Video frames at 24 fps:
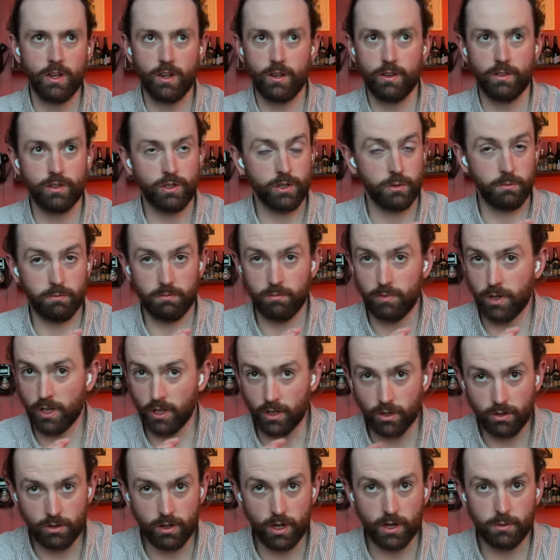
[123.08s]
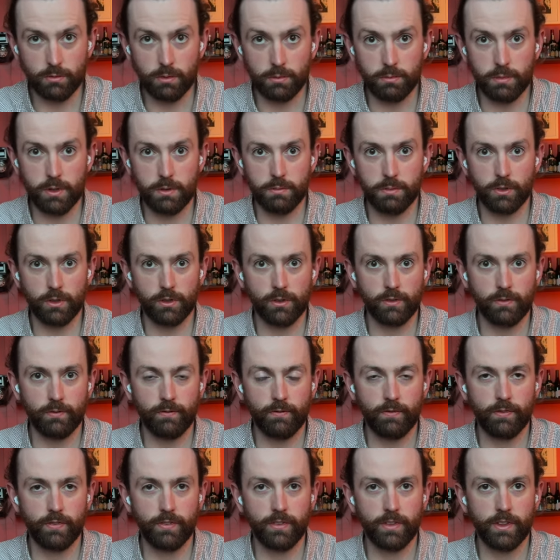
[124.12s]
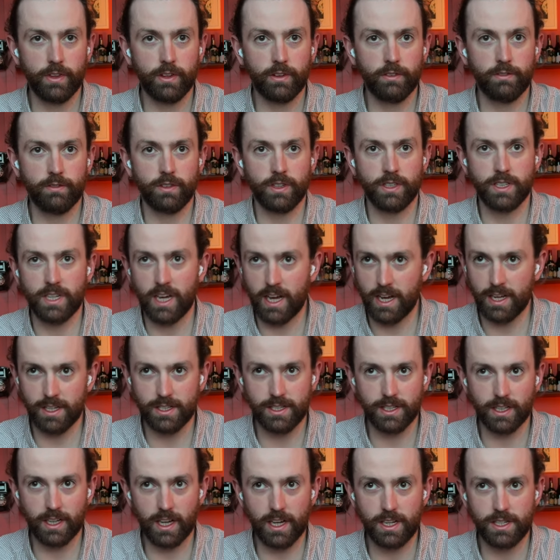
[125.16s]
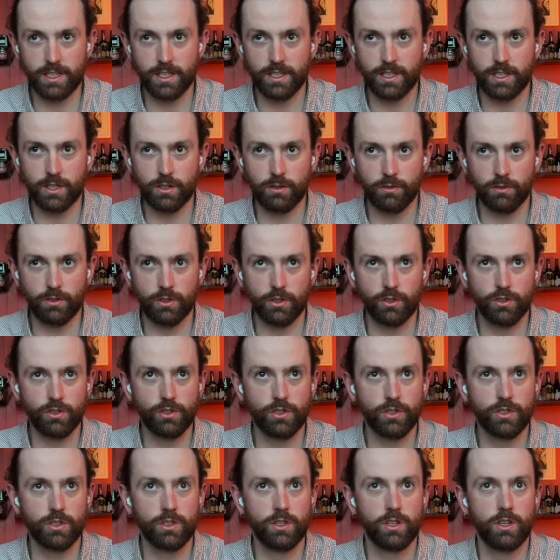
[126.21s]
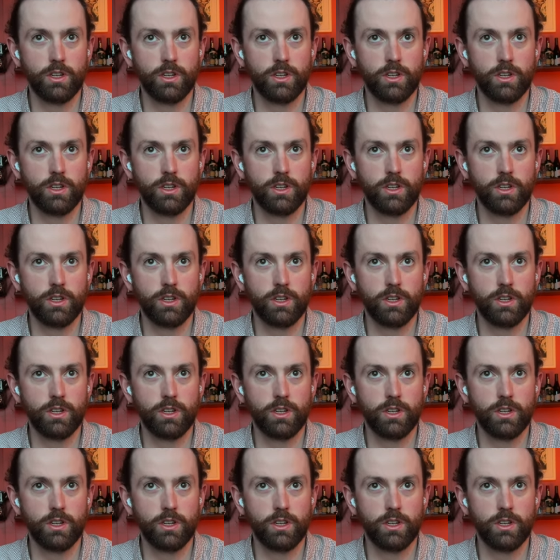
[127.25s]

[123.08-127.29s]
some incredible people, fantastic agency owners,